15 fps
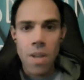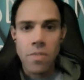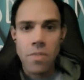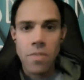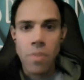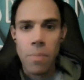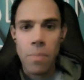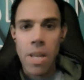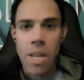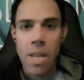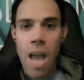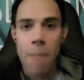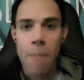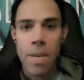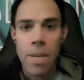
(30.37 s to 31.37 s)
something
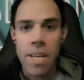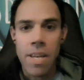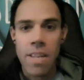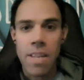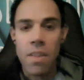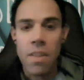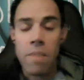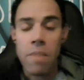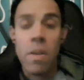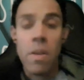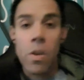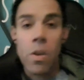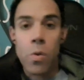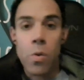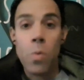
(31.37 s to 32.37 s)
happening in life,
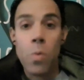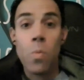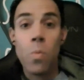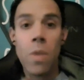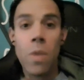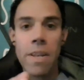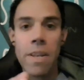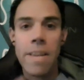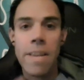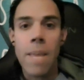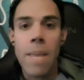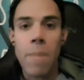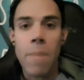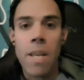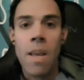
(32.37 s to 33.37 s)
you
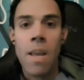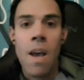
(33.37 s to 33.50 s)
name it.